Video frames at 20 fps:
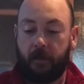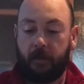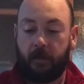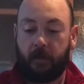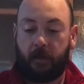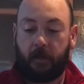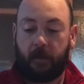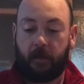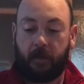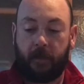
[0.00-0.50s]

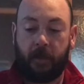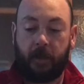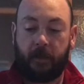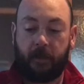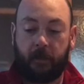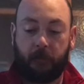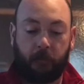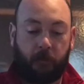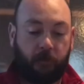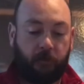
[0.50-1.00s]
uh, in
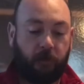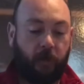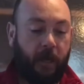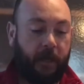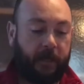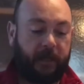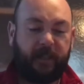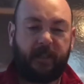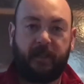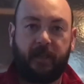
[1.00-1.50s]
them to try
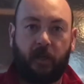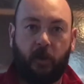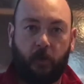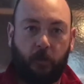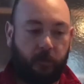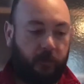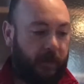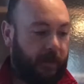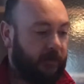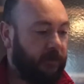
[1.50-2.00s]
and get the arrow
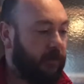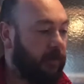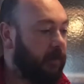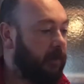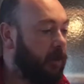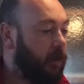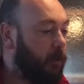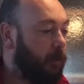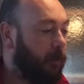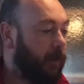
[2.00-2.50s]
flexing a
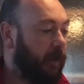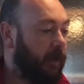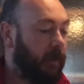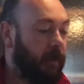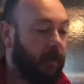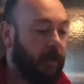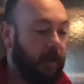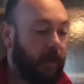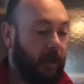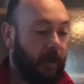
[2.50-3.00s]
little
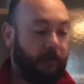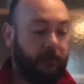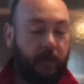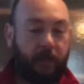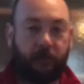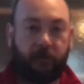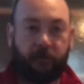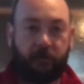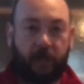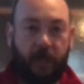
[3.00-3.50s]
bit. I've
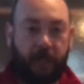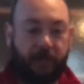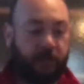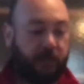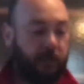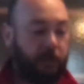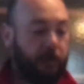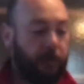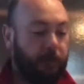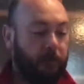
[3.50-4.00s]
never shot
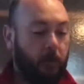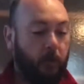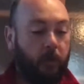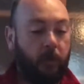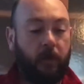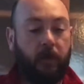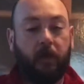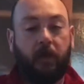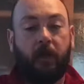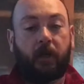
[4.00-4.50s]
these
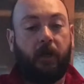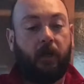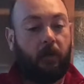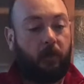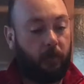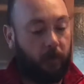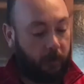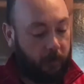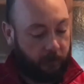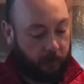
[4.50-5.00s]
before.
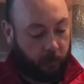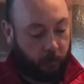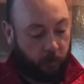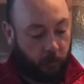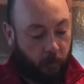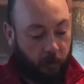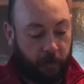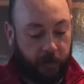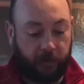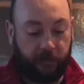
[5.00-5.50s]

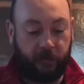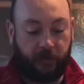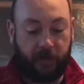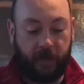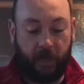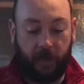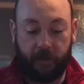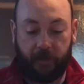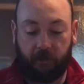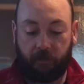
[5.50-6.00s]
We're gonna
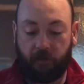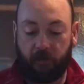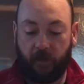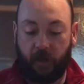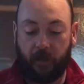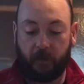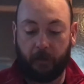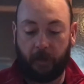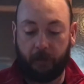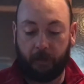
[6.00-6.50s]
see how they shoot
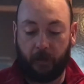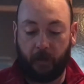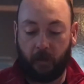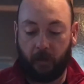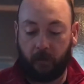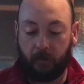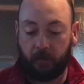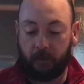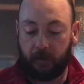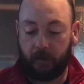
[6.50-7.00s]
out of my
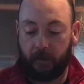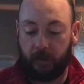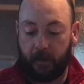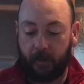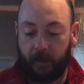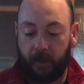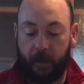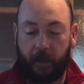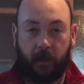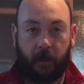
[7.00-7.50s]
bow,
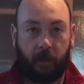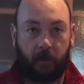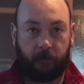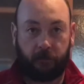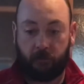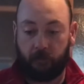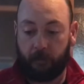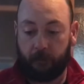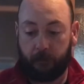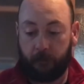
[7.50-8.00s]
and I
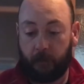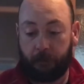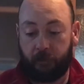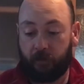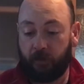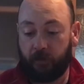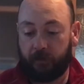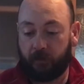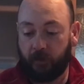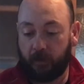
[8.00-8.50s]
sure, I'm
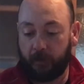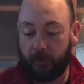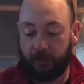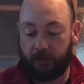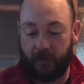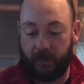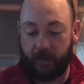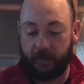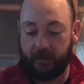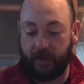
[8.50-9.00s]
sure it's gonna be
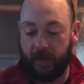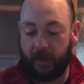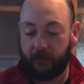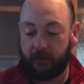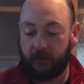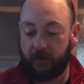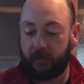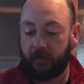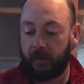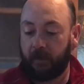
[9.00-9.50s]

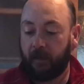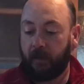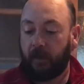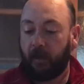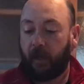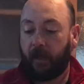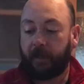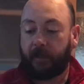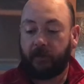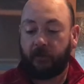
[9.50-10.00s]
fantastic.
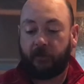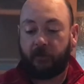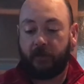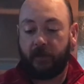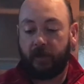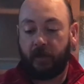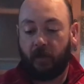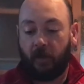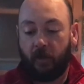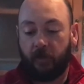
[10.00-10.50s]
I can
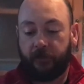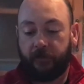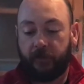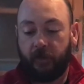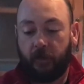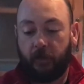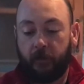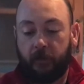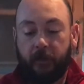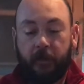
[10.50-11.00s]
see
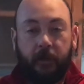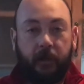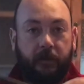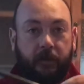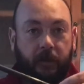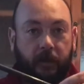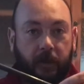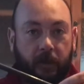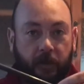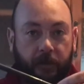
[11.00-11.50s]
also
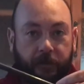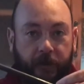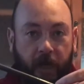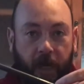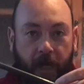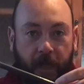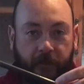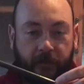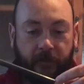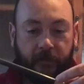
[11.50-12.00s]
the little
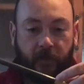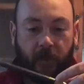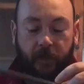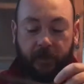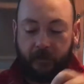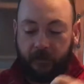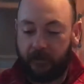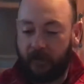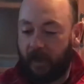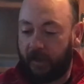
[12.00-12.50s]
dots
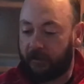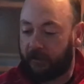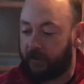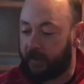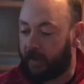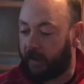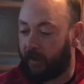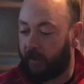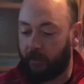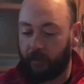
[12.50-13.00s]
on the sides of
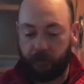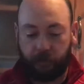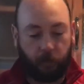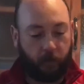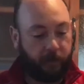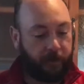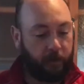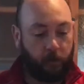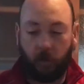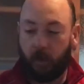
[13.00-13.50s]
the arrows
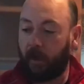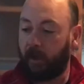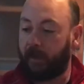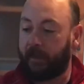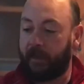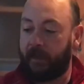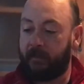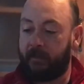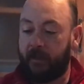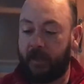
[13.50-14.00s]
where they were all
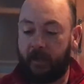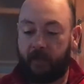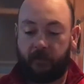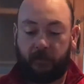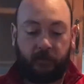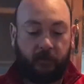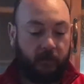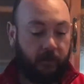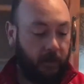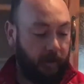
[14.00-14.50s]

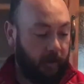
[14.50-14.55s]
indexed.